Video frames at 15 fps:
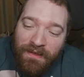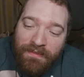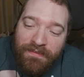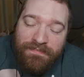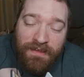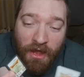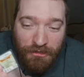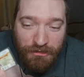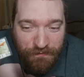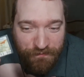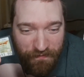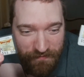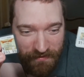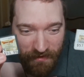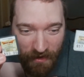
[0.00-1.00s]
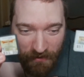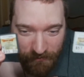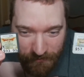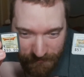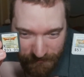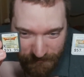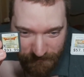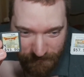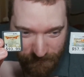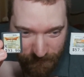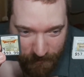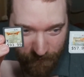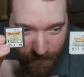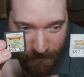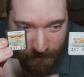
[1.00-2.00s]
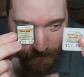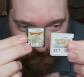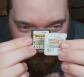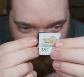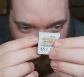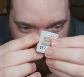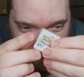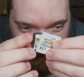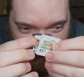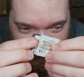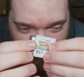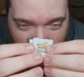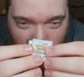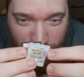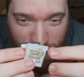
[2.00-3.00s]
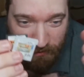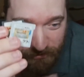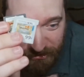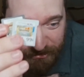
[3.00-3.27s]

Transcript: This is $150. Right here. These two little